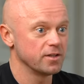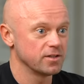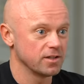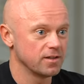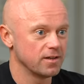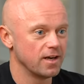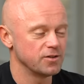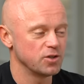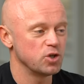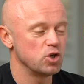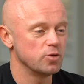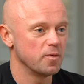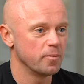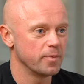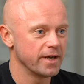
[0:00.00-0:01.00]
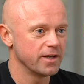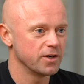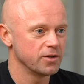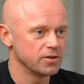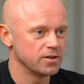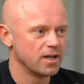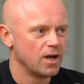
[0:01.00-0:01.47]
as a human being
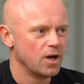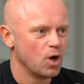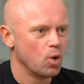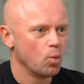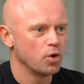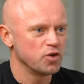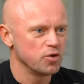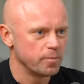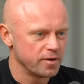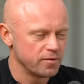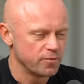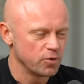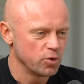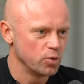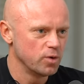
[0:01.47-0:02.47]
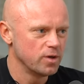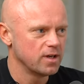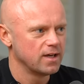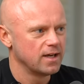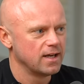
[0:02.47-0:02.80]
and what you've been through.